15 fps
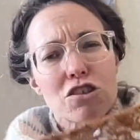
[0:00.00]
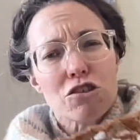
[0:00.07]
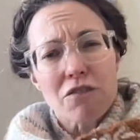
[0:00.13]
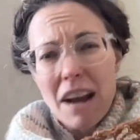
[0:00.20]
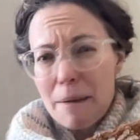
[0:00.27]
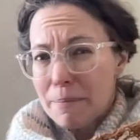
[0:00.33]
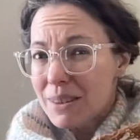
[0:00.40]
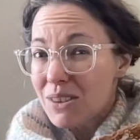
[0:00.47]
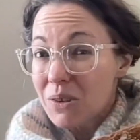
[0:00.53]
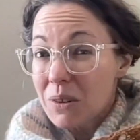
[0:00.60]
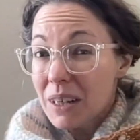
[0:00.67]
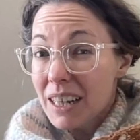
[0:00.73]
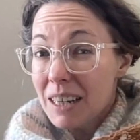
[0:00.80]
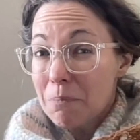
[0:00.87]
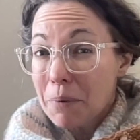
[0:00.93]

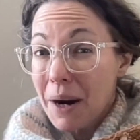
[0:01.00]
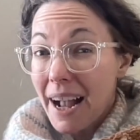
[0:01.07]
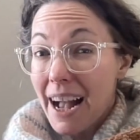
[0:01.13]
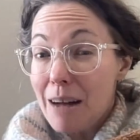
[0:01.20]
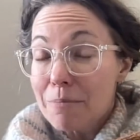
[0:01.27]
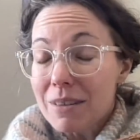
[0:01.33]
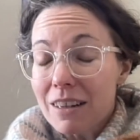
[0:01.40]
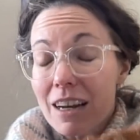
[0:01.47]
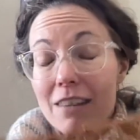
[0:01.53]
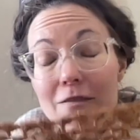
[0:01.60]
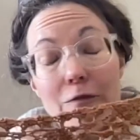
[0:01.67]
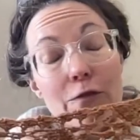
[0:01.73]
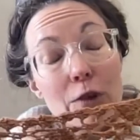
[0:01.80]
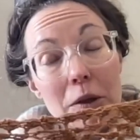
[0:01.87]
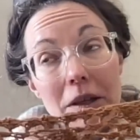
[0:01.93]
trapezoid, perhaps,
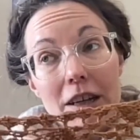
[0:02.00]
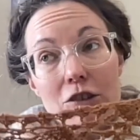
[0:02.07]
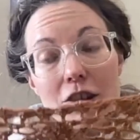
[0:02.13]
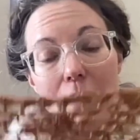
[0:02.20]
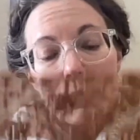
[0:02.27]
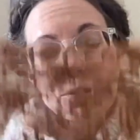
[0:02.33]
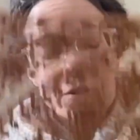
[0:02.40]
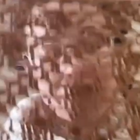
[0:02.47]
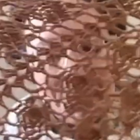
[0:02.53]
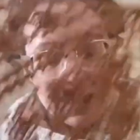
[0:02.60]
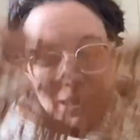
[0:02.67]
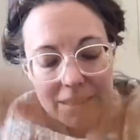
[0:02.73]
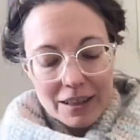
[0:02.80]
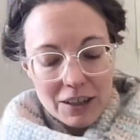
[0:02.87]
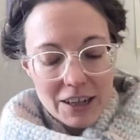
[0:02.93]
not fully a trapezoid
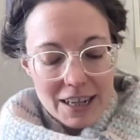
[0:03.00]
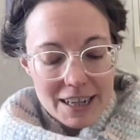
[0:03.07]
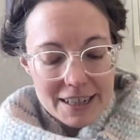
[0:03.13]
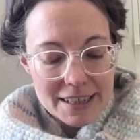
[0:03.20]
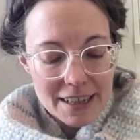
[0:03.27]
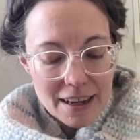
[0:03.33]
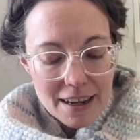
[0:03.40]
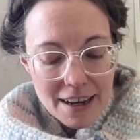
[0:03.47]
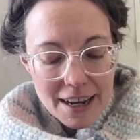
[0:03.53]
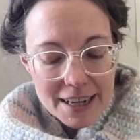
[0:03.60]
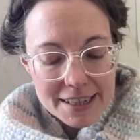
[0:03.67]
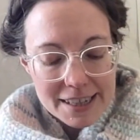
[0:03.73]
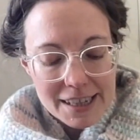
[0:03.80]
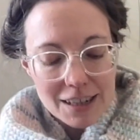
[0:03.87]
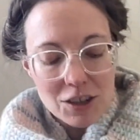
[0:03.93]
because there is a
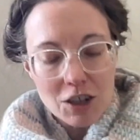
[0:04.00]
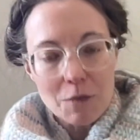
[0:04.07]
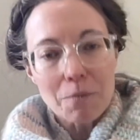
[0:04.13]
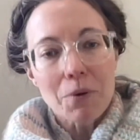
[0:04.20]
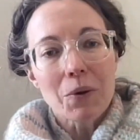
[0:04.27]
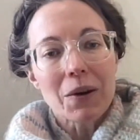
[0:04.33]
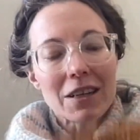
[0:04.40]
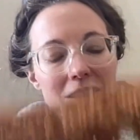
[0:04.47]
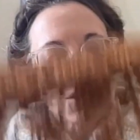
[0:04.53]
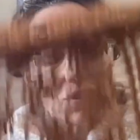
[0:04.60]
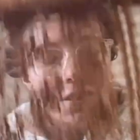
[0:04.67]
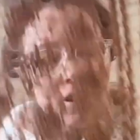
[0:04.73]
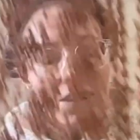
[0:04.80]
center point